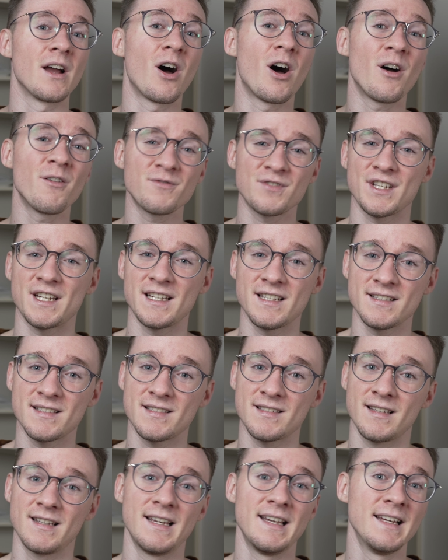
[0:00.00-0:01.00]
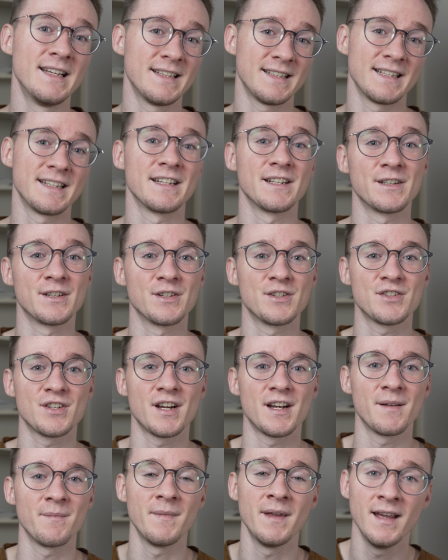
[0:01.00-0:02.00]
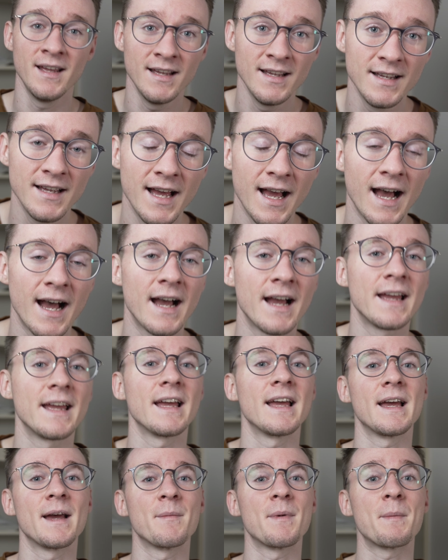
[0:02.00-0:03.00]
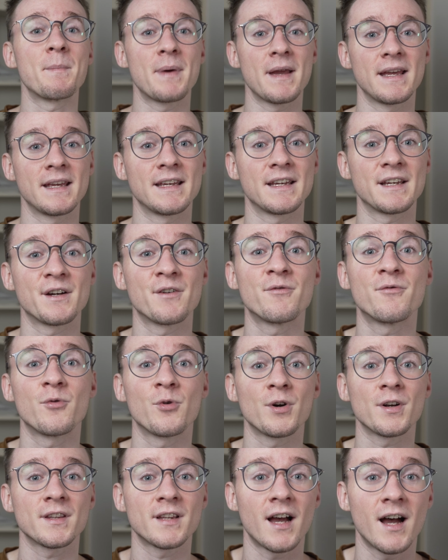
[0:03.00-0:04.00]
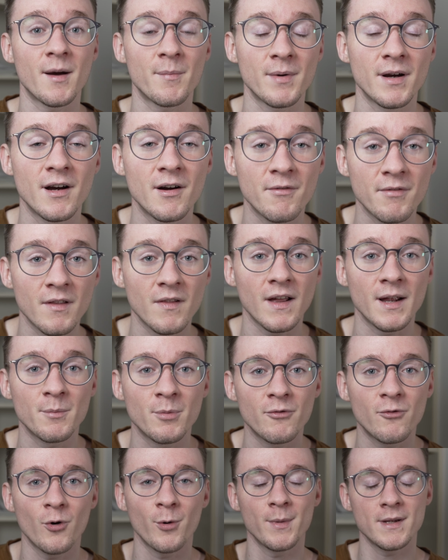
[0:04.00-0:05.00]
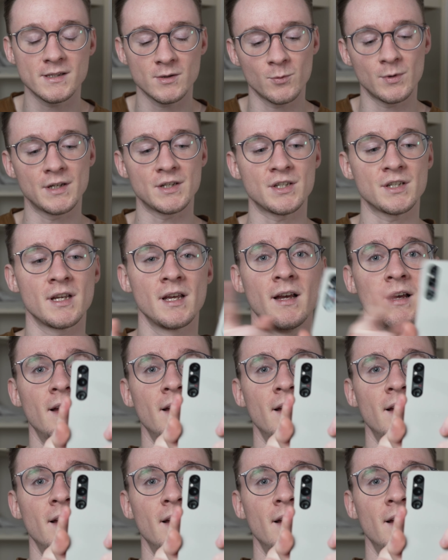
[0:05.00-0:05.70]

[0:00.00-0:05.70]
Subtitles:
off chance to get a good shot. I am paying for top-of-the-line performance, which